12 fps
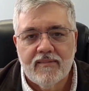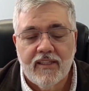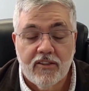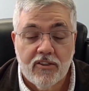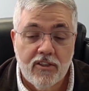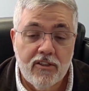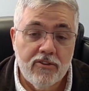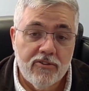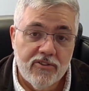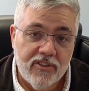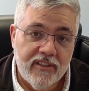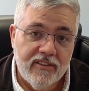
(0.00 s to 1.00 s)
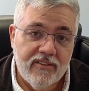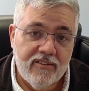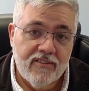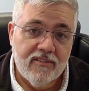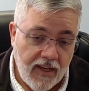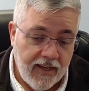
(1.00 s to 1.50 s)
Now, the good news
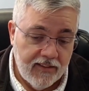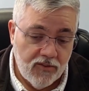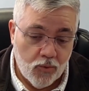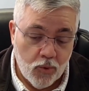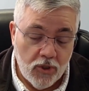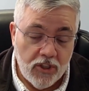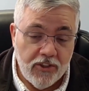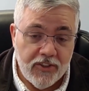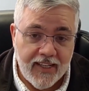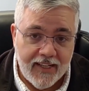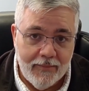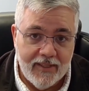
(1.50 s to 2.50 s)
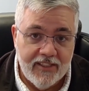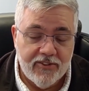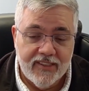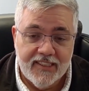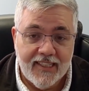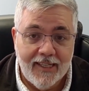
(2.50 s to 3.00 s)
is, as real-time
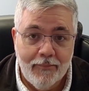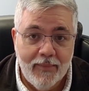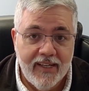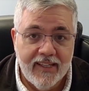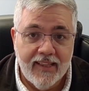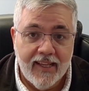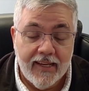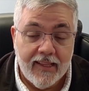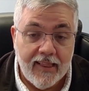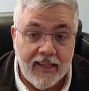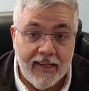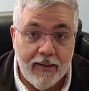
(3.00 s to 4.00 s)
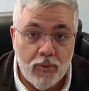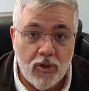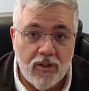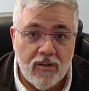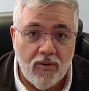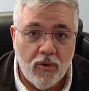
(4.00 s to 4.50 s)
entries come in, like
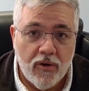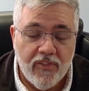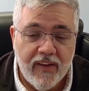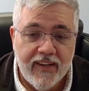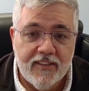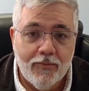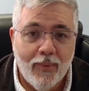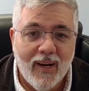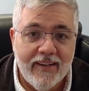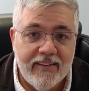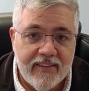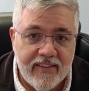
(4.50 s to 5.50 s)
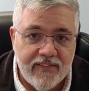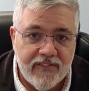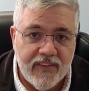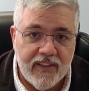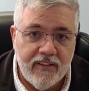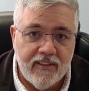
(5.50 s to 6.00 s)
labor or things bought in the
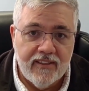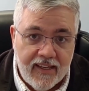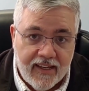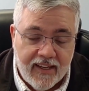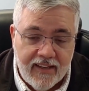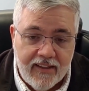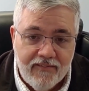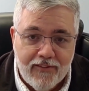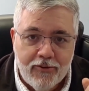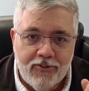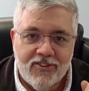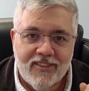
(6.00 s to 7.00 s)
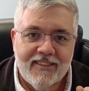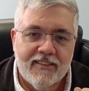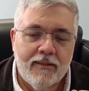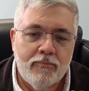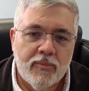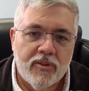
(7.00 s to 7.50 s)
field, it can influence these
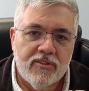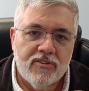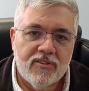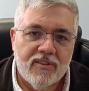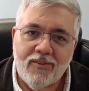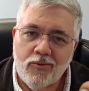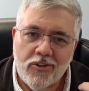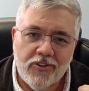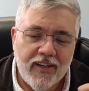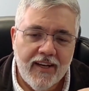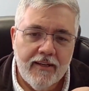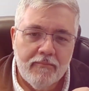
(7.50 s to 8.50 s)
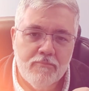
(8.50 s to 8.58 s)
numbers in real time.